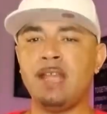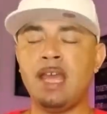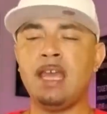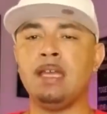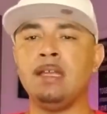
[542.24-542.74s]

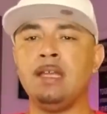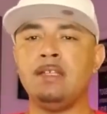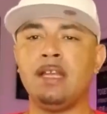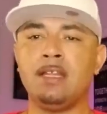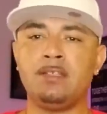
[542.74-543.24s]
sad
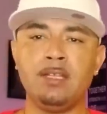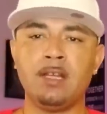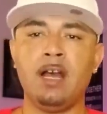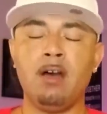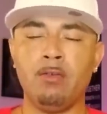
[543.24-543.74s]
that it took
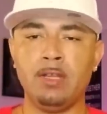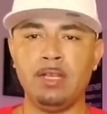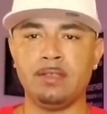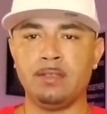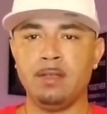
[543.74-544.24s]
all
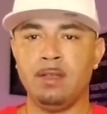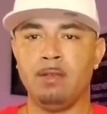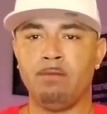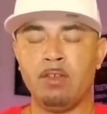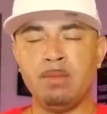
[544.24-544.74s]
this
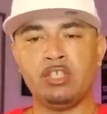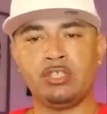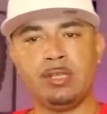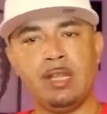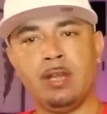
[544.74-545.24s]
for Miss
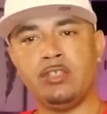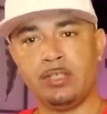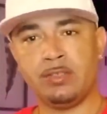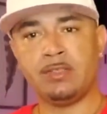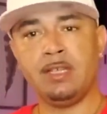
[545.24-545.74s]
Chanell
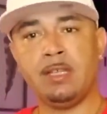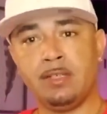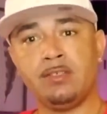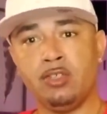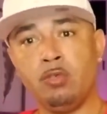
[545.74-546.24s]
just to see that
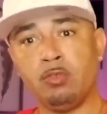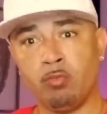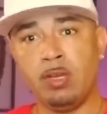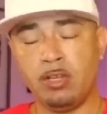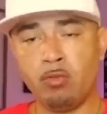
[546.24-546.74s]
this dude was
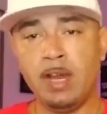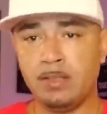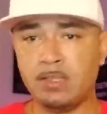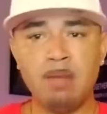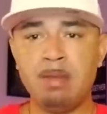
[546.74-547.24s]
really
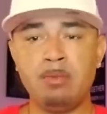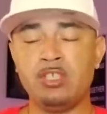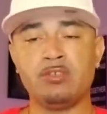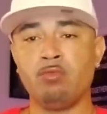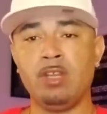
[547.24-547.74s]
crazy. Some people
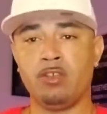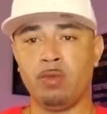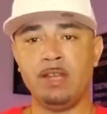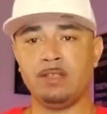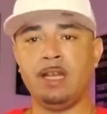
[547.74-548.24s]
just really
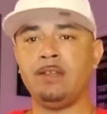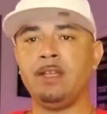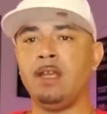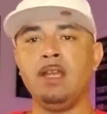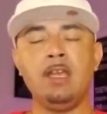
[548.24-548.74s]
crazy like
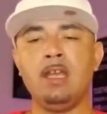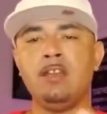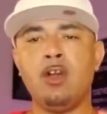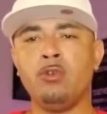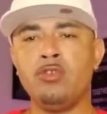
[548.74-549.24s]
that.
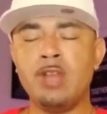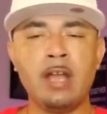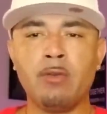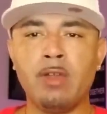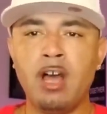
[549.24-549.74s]
And no, you're
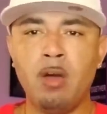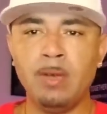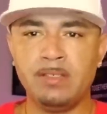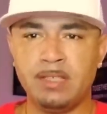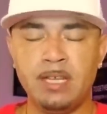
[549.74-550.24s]
not going to
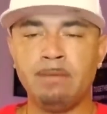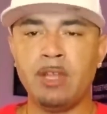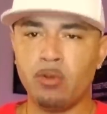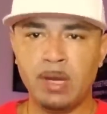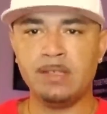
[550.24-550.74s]
always see if they're
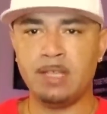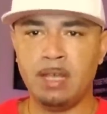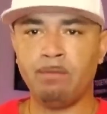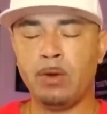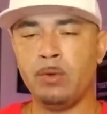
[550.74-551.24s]
crazy
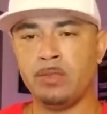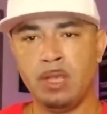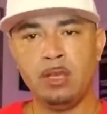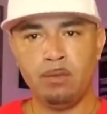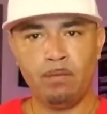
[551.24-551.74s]
at first.
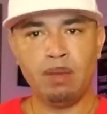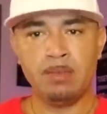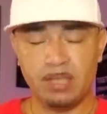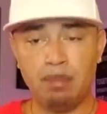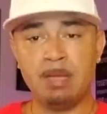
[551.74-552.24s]
You feel me?
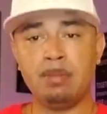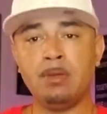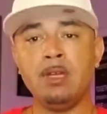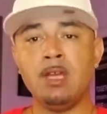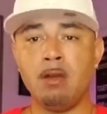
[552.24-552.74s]
Some
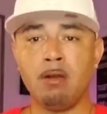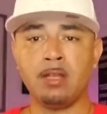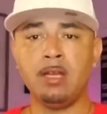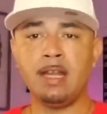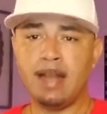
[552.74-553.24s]
people are
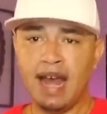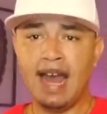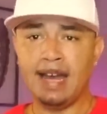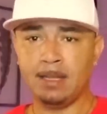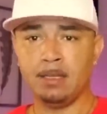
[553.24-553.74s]
good at
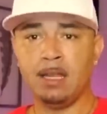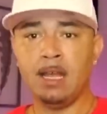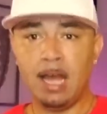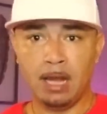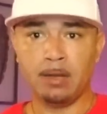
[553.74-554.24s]
hiding
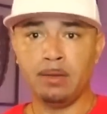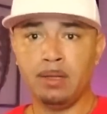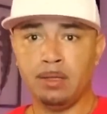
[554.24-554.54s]
how